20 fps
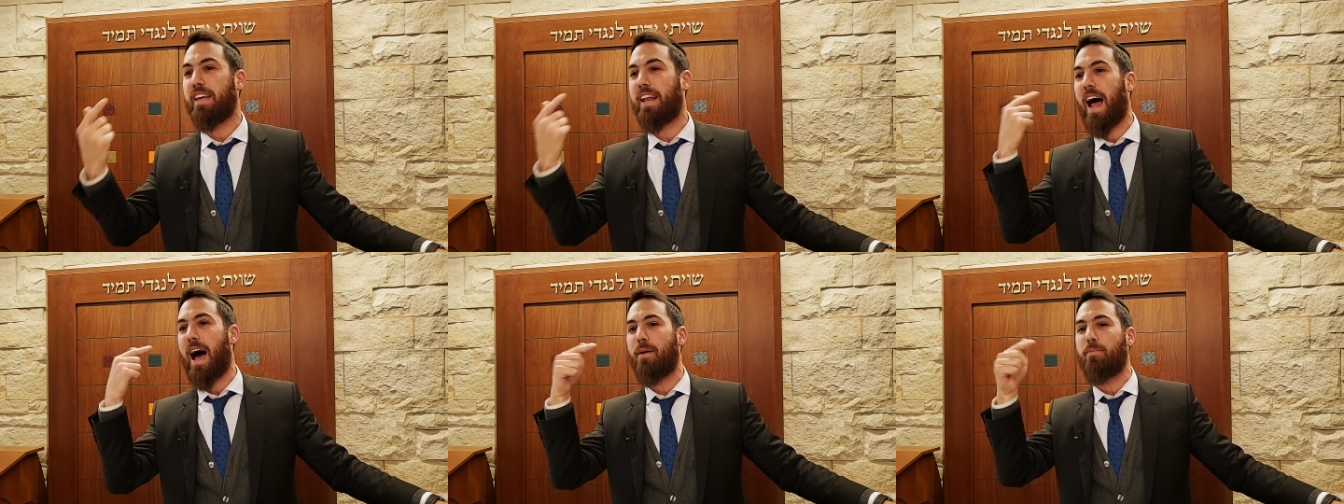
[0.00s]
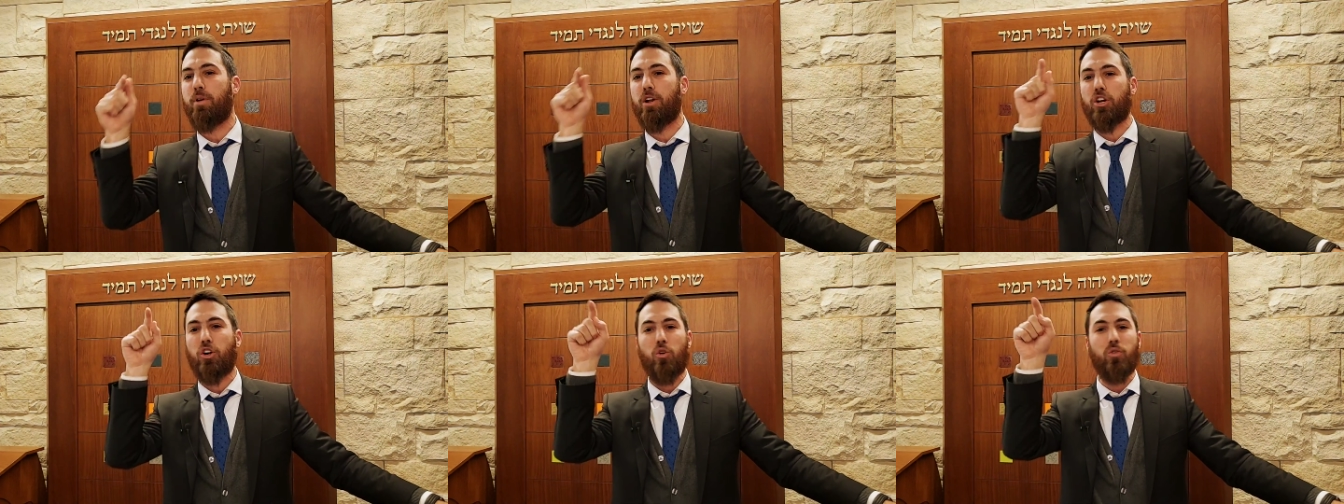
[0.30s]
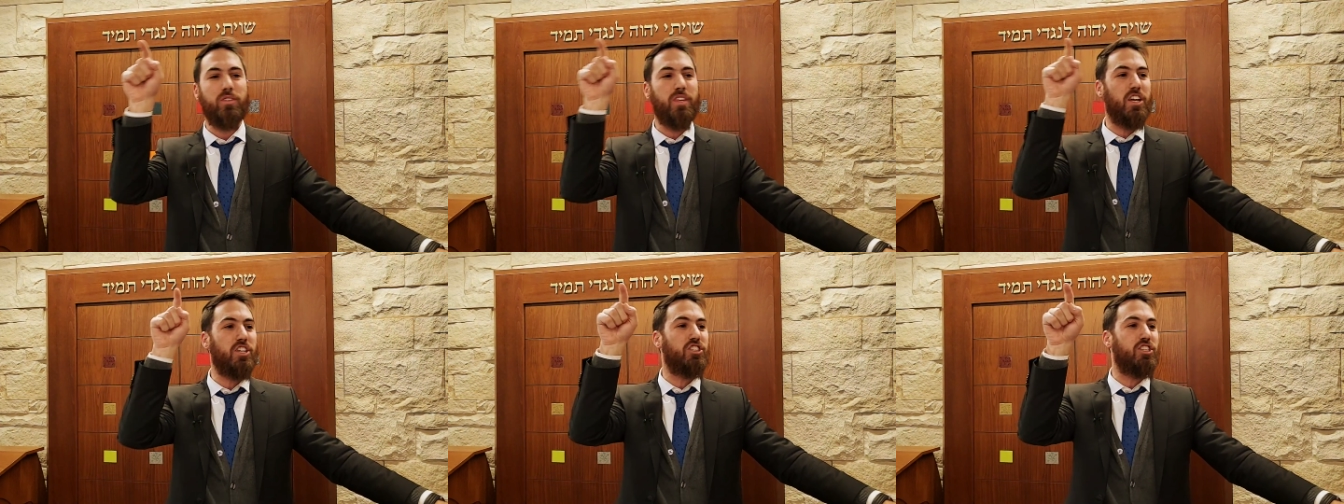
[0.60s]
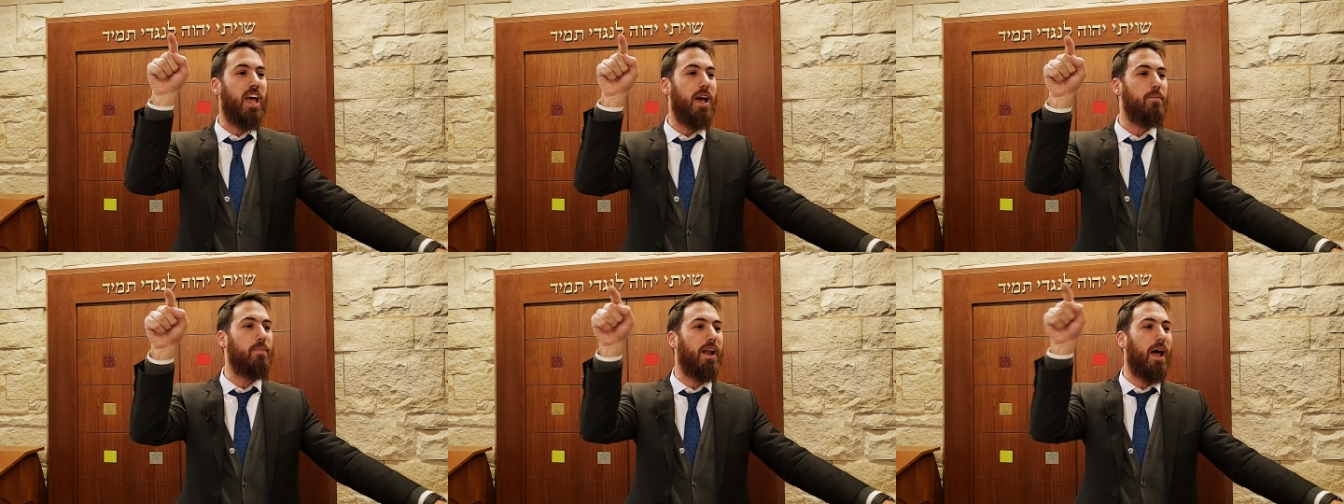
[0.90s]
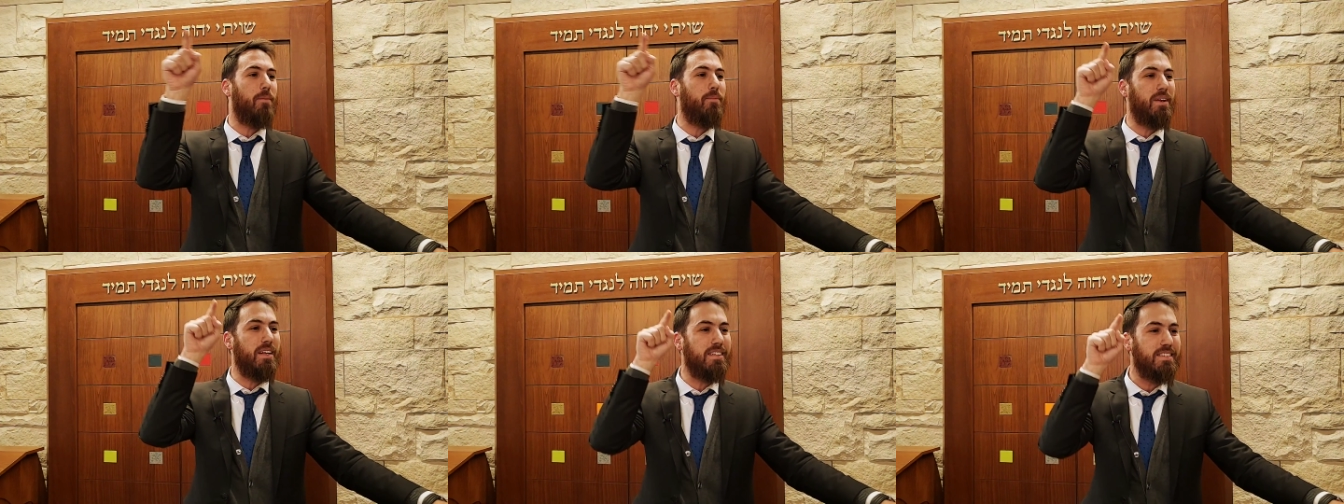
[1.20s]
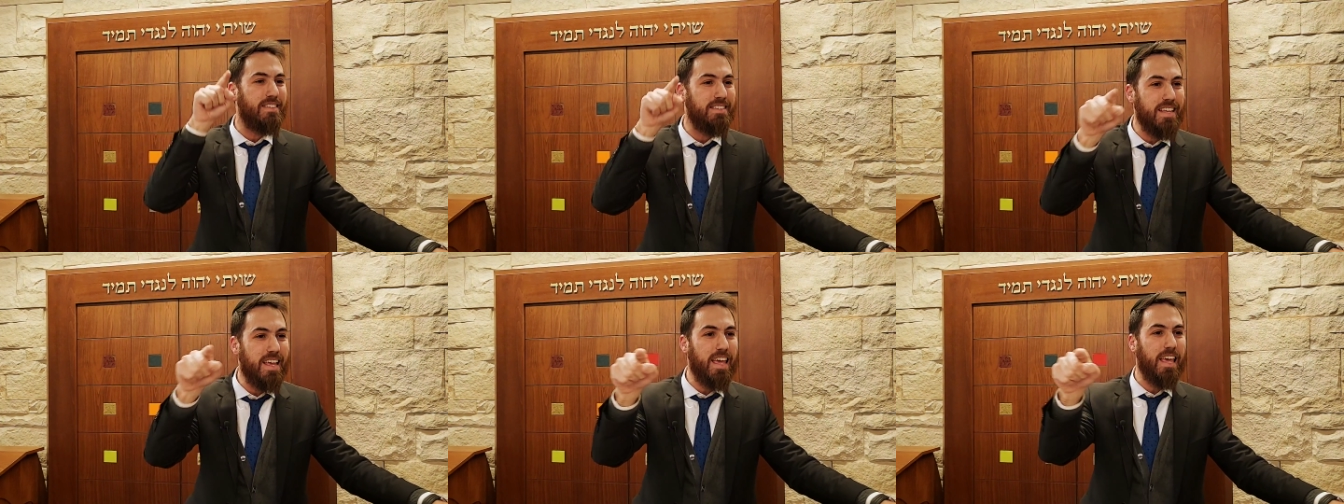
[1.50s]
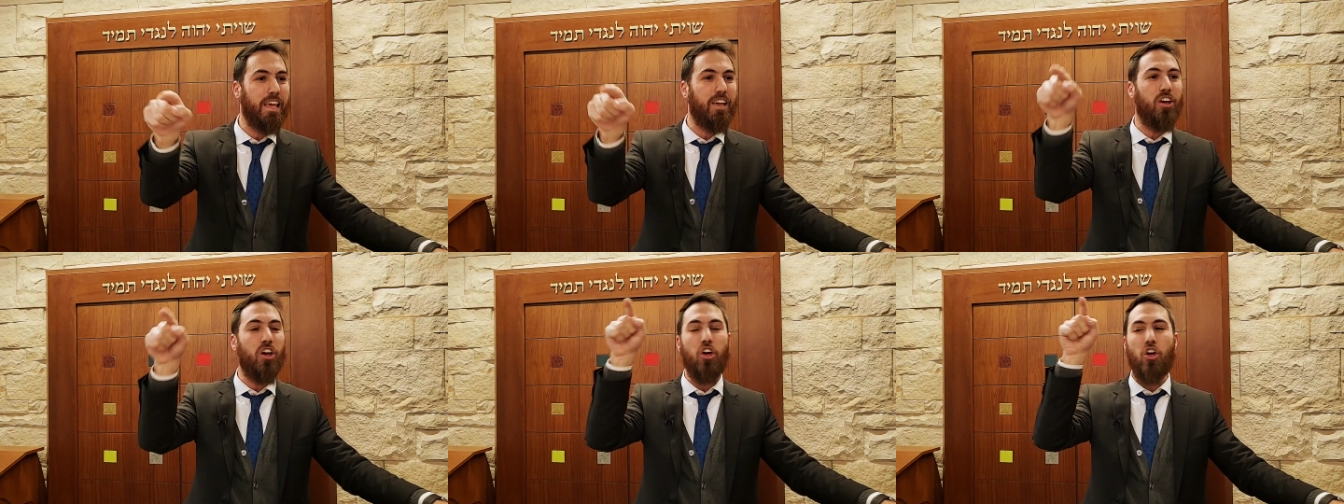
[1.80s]
I'm going to go to Hashem and I'm going to
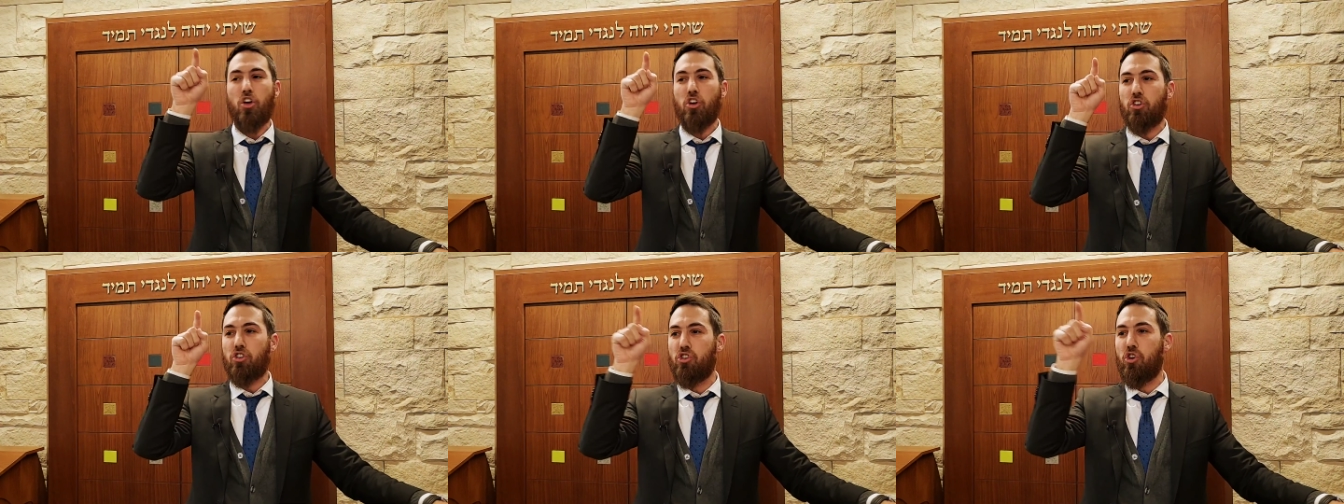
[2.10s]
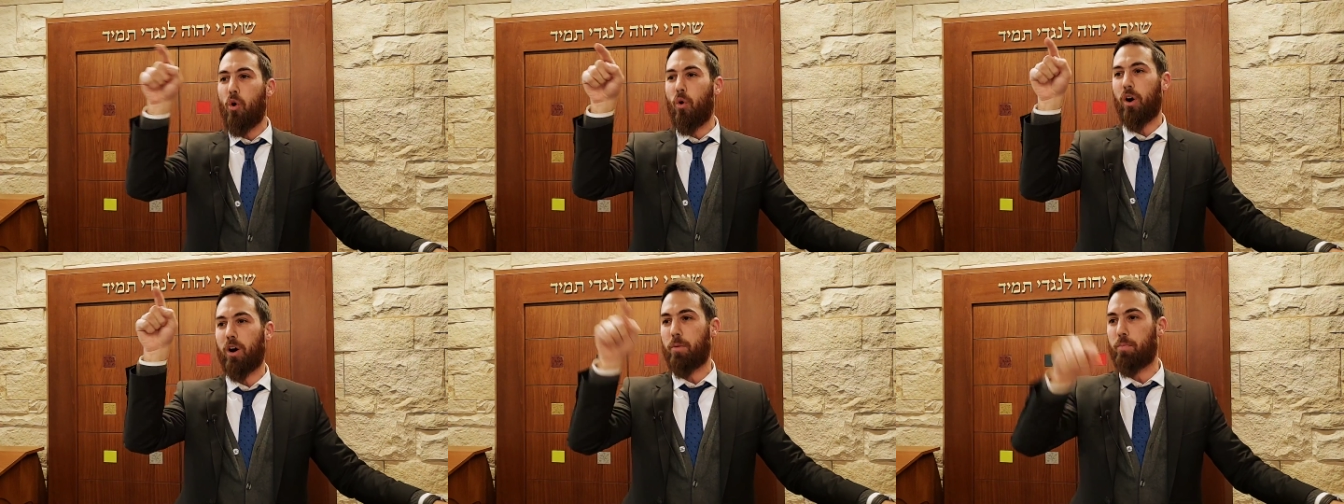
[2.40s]
sing your